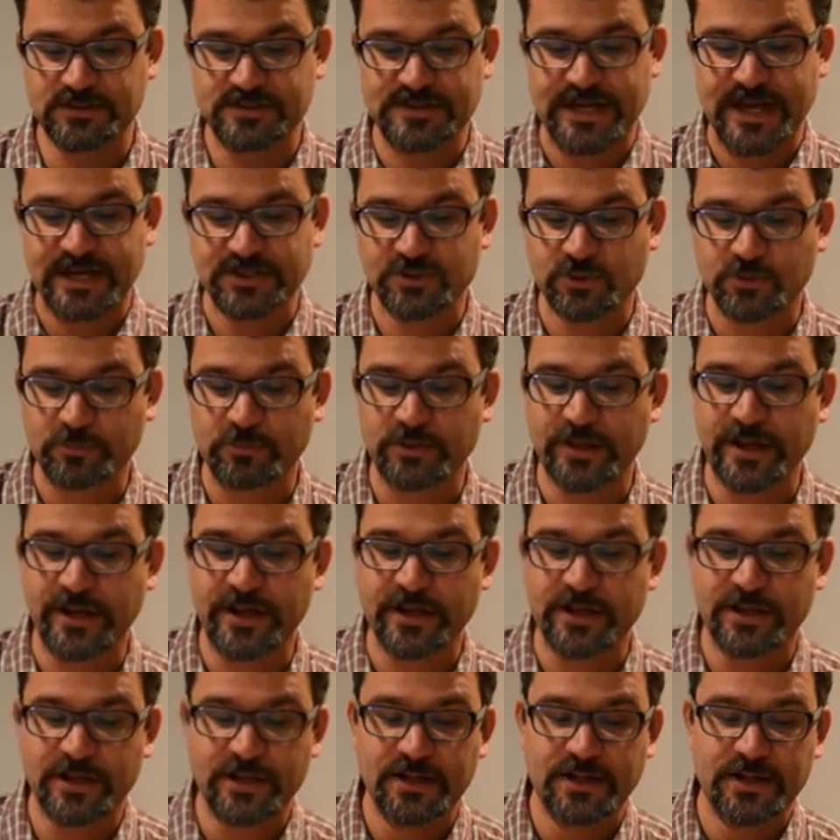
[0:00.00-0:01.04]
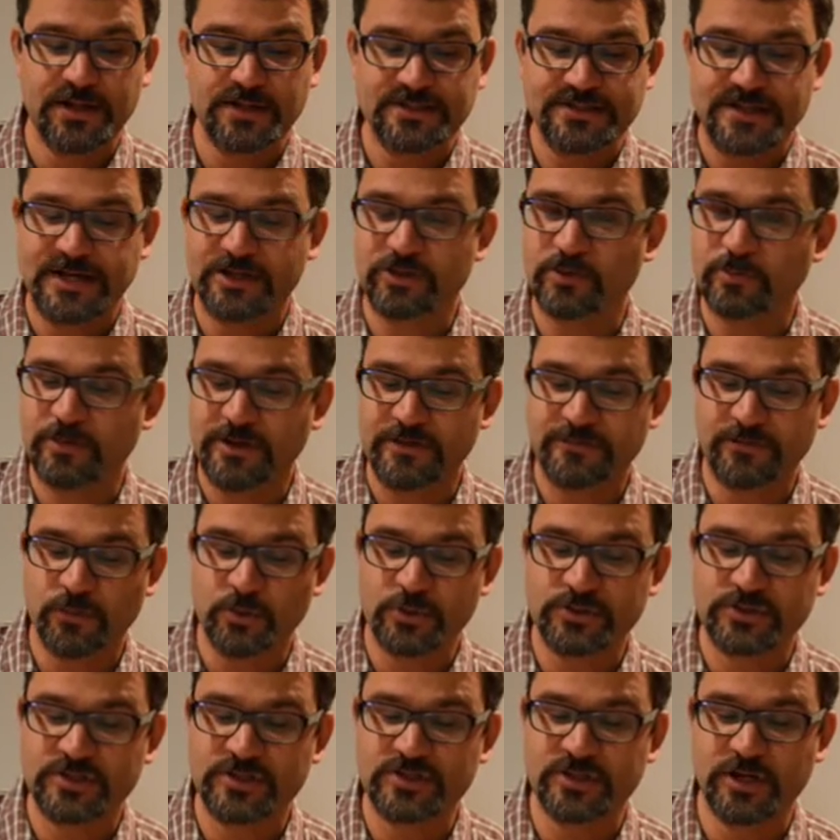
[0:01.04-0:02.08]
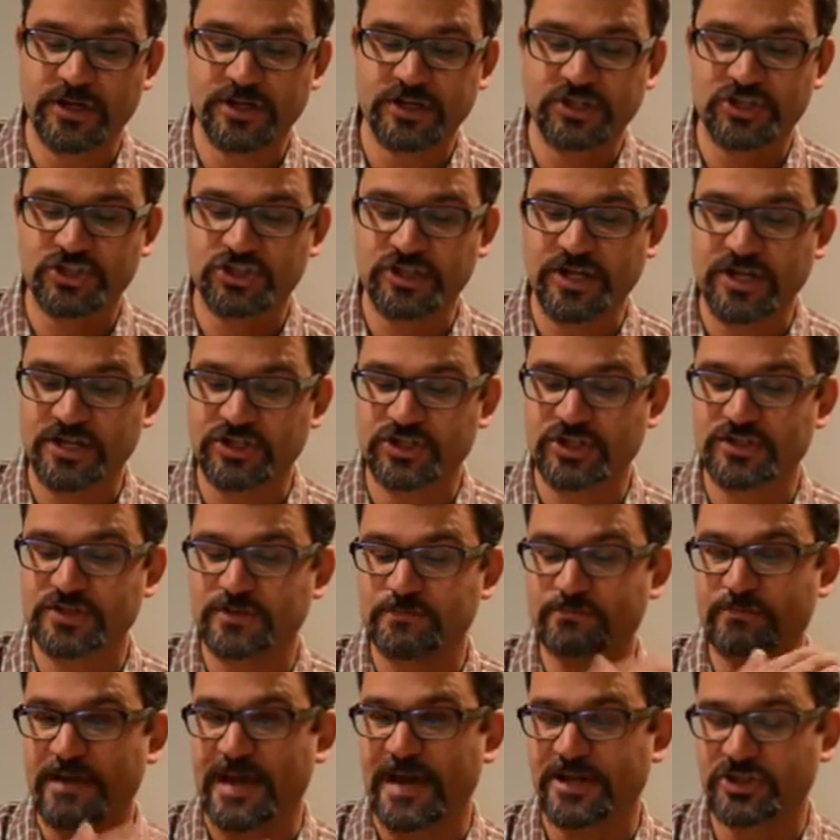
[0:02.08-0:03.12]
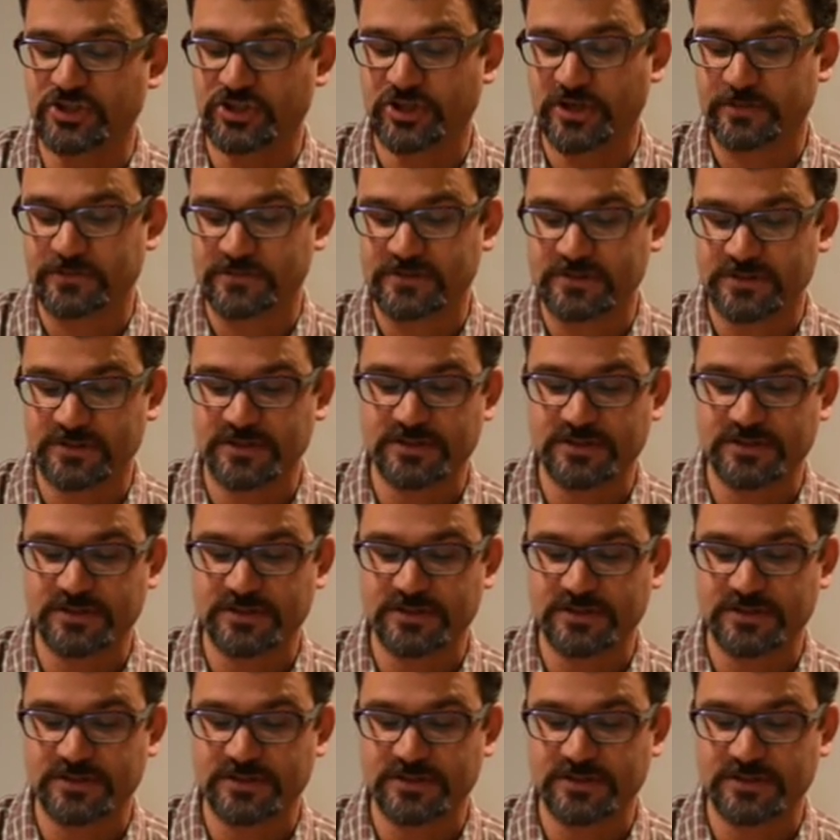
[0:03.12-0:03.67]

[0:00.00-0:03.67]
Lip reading: Tactical play focuses on exchanges and matchups.